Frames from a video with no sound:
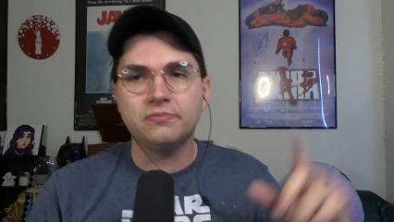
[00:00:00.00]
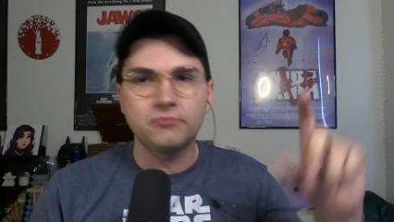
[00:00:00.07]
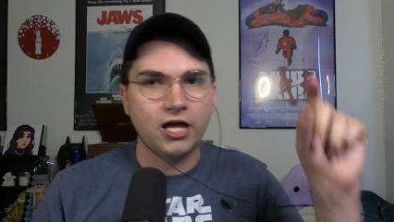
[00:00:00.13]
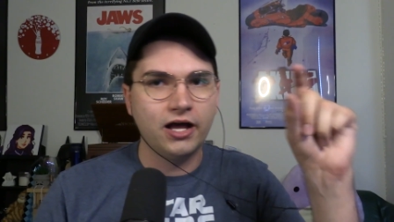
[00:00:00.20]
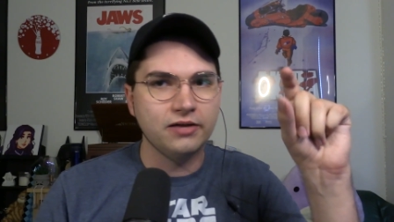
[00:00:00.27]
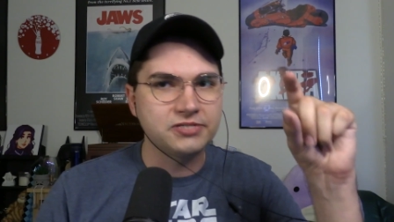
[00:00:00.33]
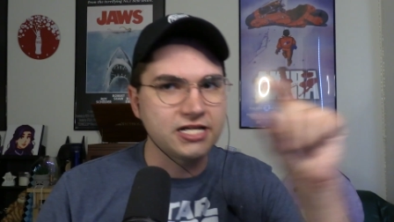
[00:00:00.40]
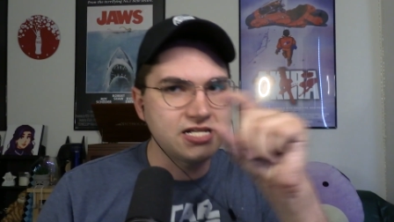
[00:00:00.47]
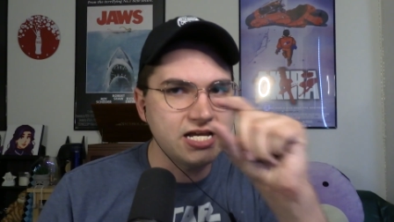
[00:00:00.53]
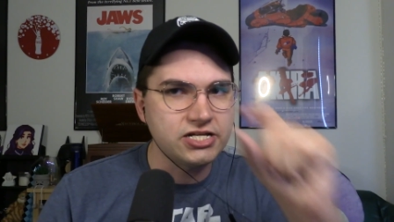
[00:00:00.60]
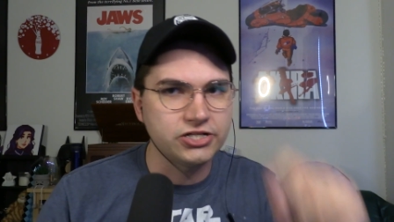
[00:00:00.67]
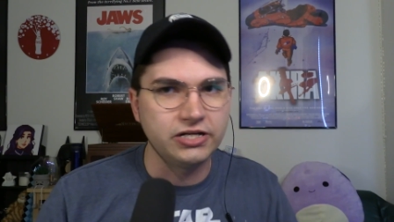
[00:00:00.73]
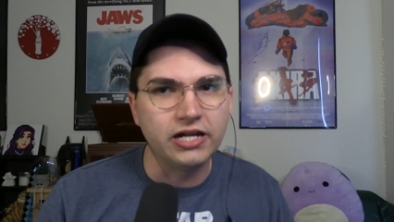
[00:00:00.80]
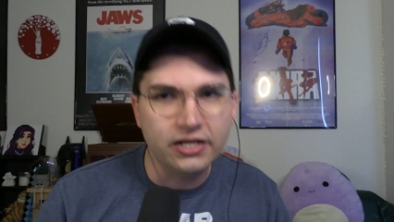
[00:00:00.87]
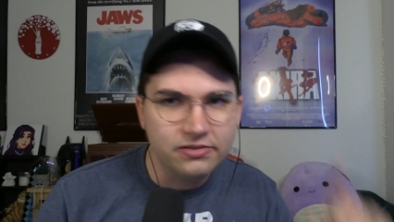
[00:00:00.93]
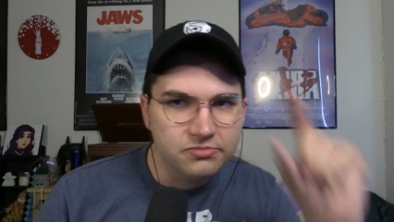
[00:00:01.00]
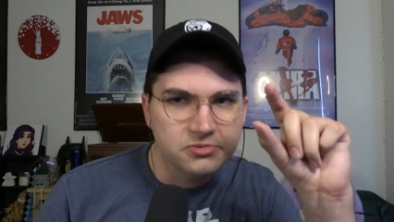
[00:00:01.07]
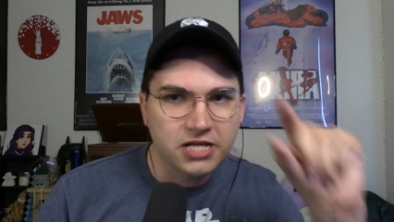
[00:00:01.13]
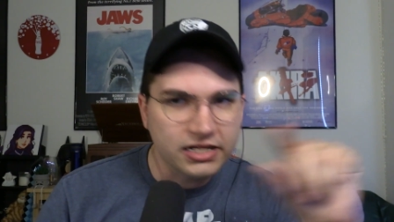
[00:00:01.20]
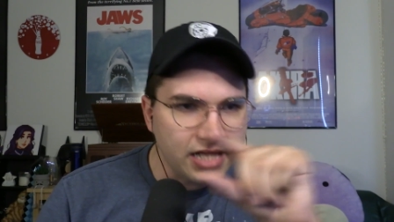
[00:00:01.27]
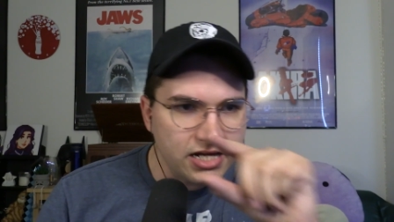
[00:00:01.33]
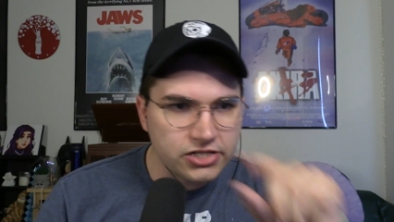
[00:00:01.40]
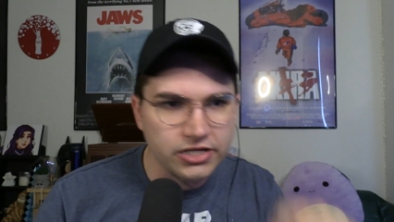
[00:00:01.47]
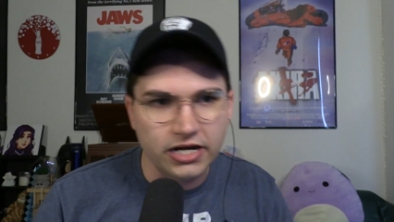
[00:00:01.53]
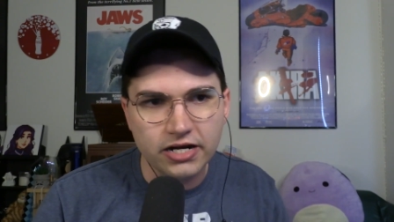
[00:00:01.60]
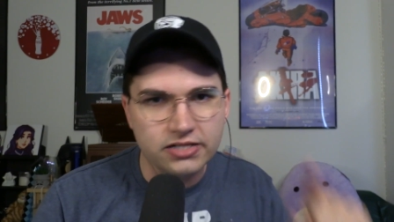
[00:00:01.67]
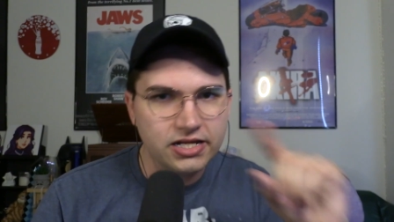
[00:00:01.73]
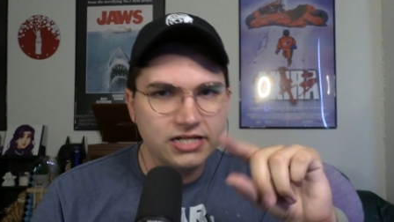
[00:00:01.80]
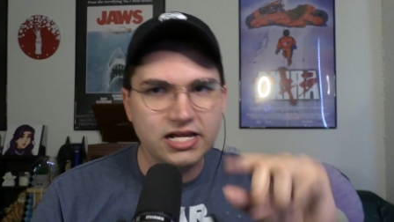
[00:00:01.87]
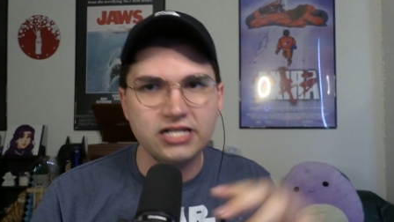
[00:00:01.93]
like, uh, citation needed, citation
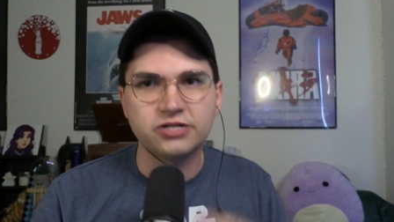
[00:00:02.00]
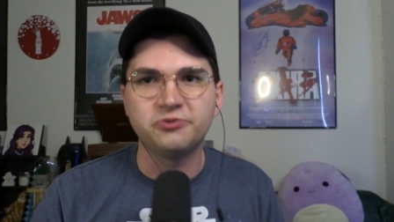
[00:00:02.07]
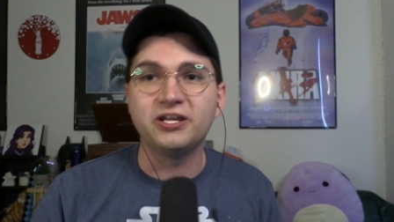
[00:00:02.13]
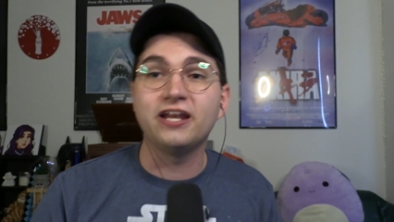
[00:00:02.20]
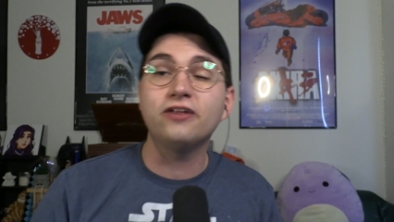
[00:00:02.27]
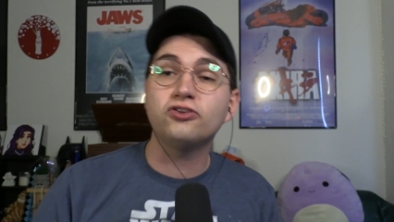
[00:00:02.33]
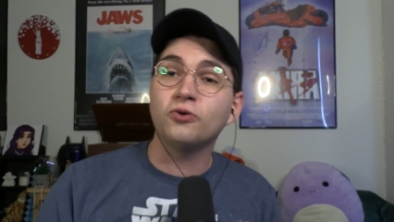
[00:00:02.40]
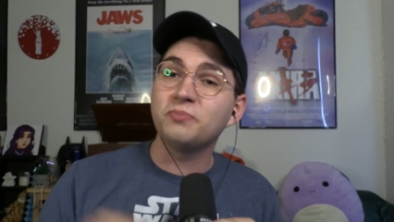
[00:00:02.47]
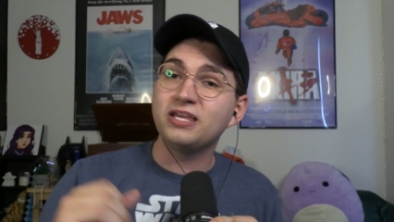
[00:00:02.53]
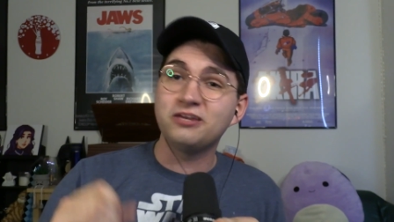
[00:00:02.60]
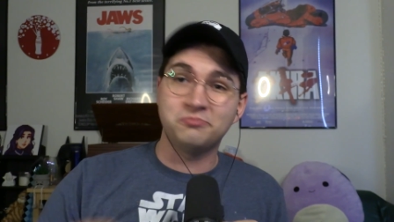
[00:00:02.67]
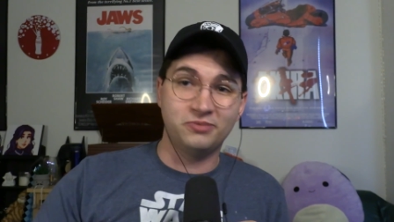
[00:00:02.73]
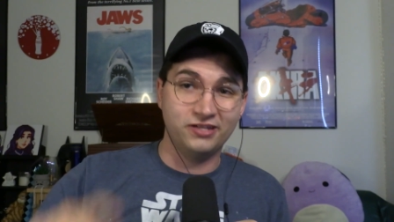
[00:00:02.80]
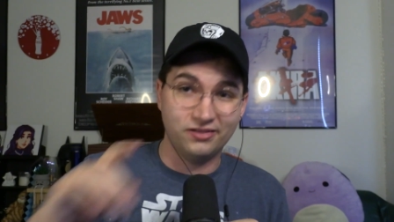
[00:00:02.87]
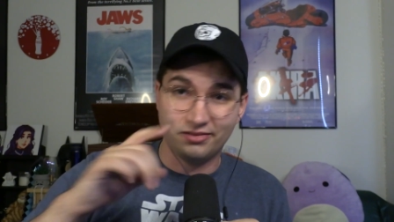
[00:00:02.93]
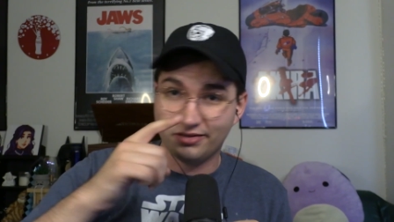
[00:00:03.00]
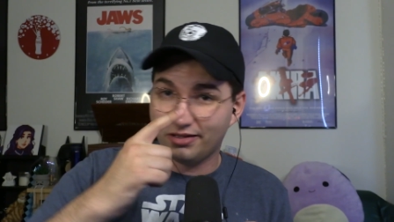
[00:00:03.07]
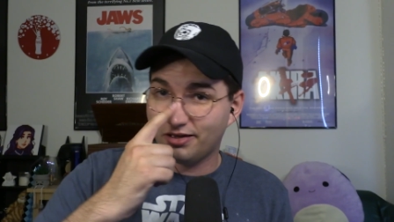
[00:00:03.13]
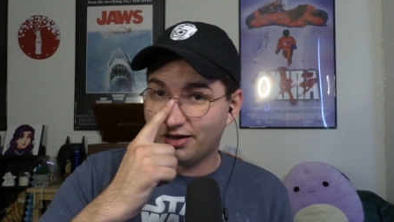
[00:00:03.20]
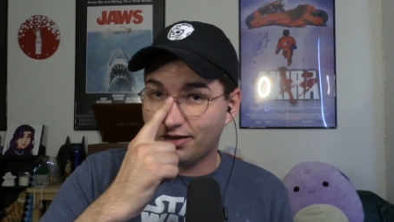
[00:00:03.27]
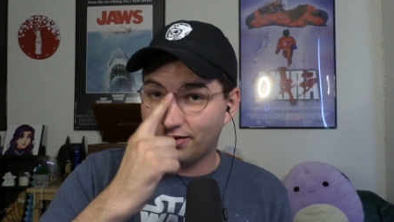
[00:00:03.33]
needed, citation needed. Don't mean to be the